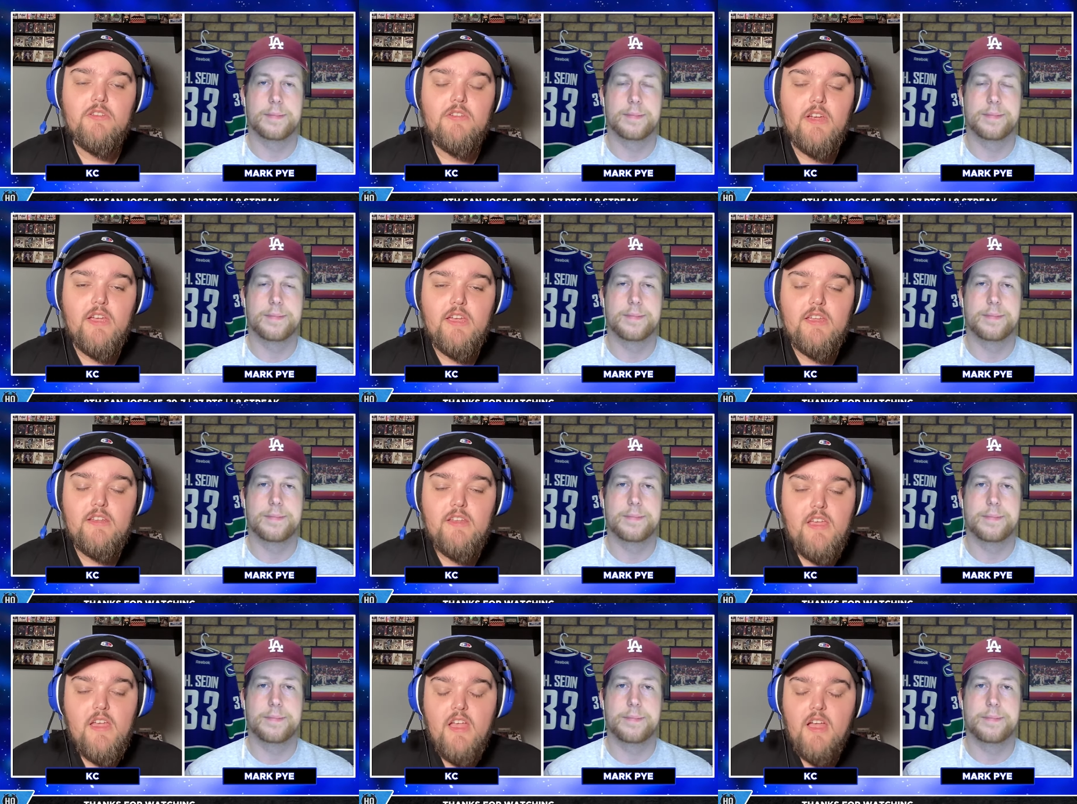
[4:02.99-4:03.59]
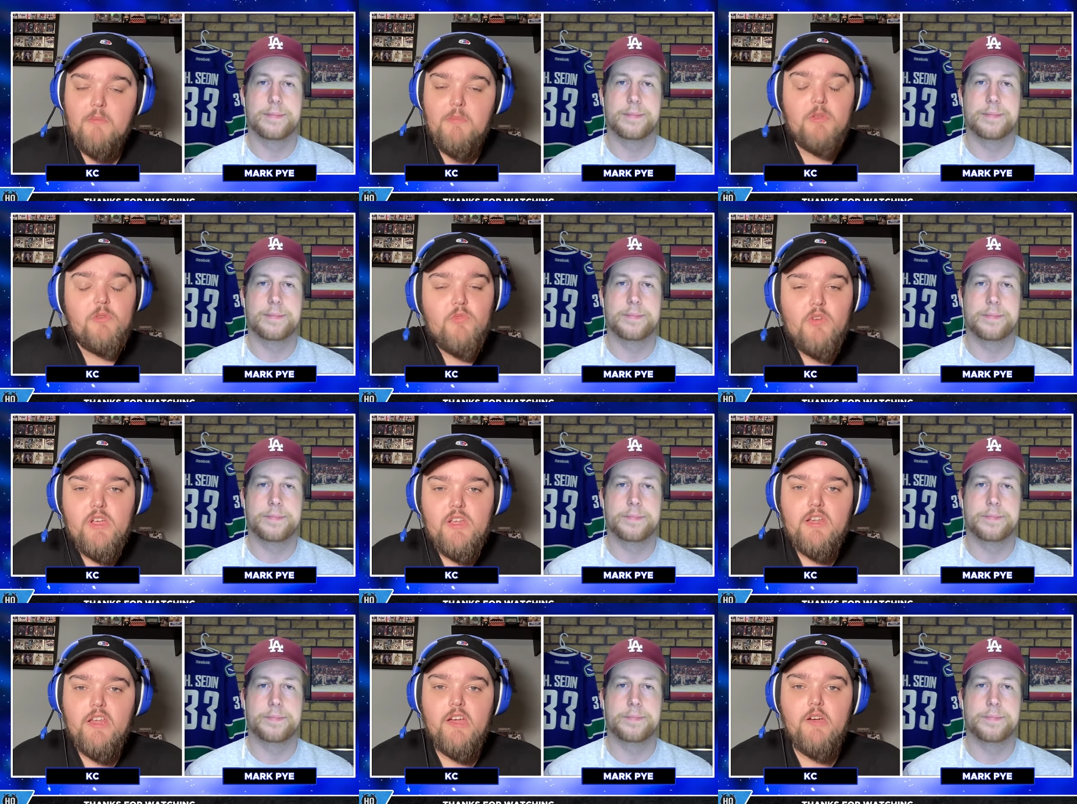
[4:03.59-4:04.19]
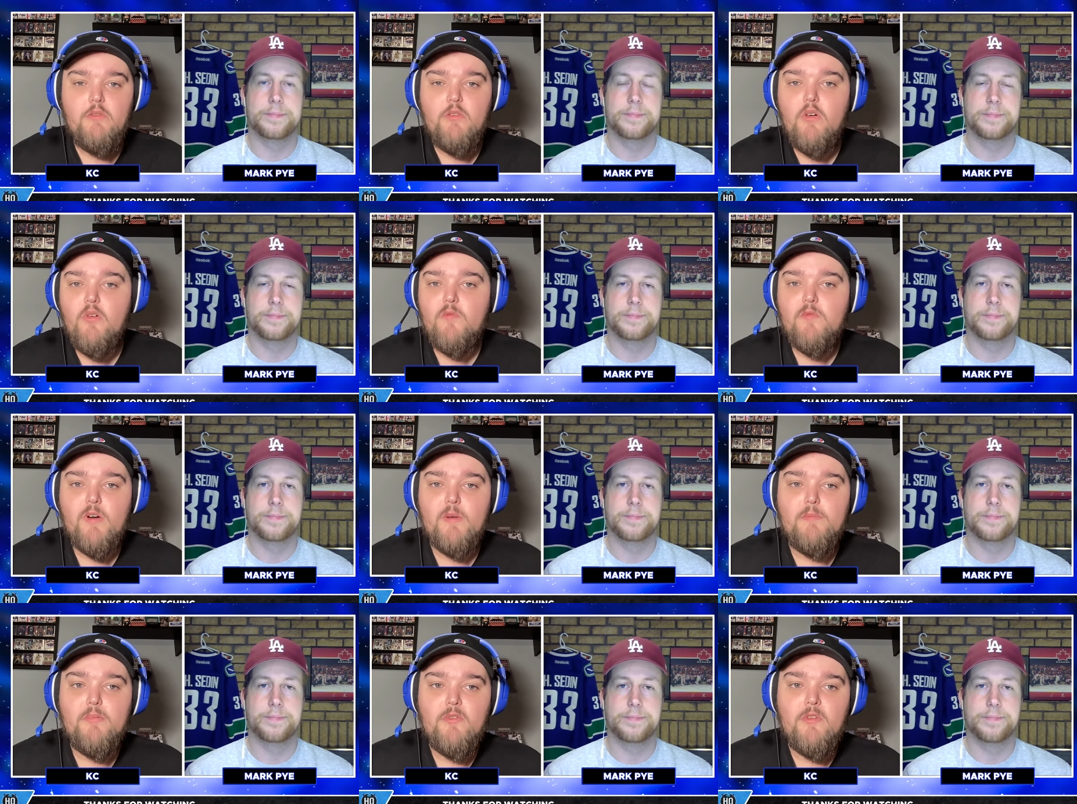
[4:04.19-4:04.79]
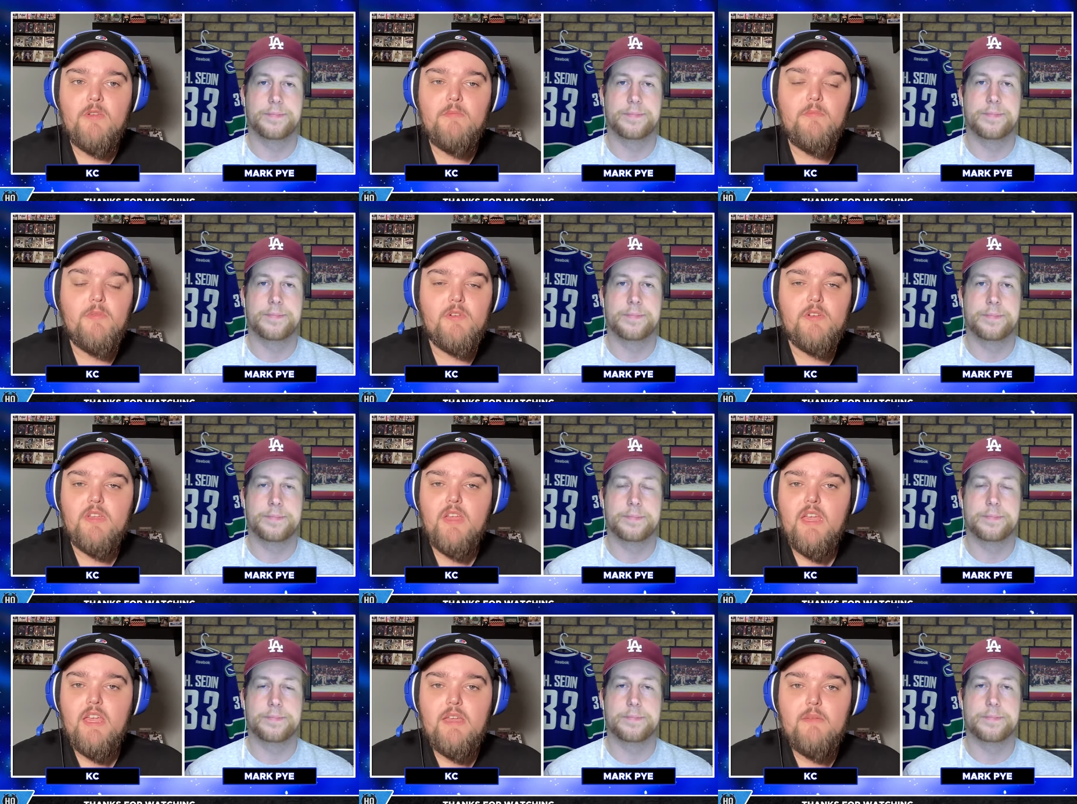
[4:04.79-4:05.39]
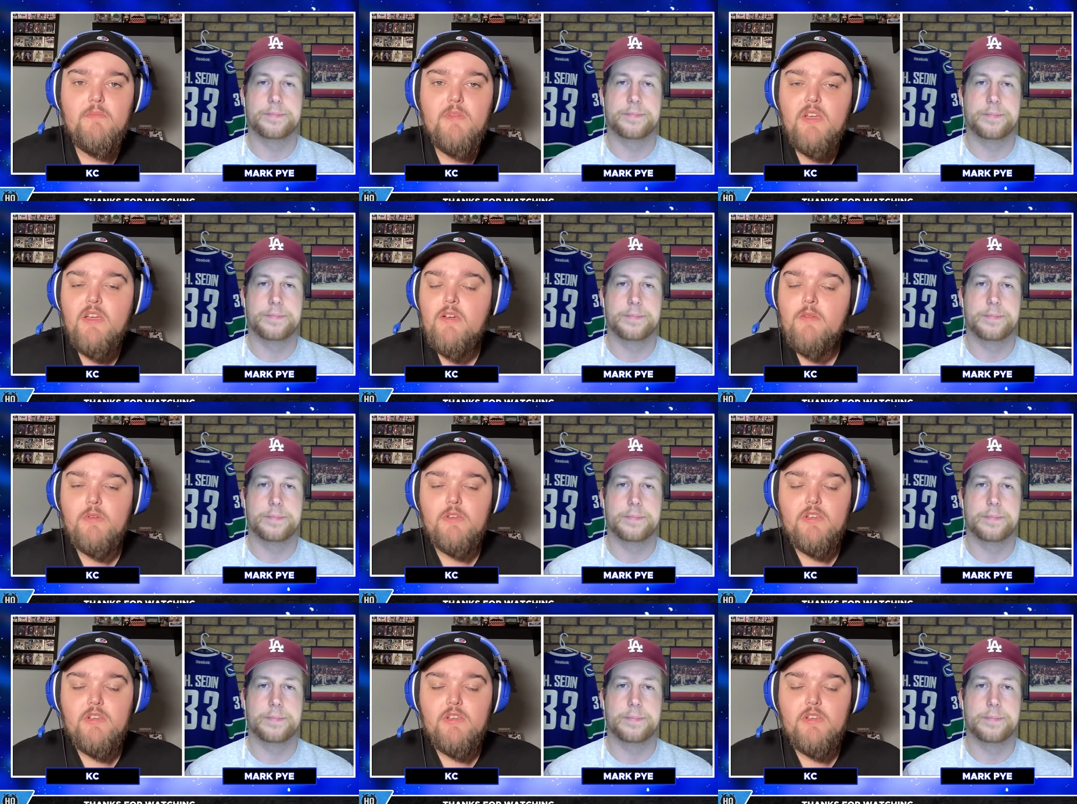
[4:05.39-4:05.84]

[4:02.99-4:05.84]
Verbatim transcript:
Speaker 1: And I mean, right now, over a point per game, we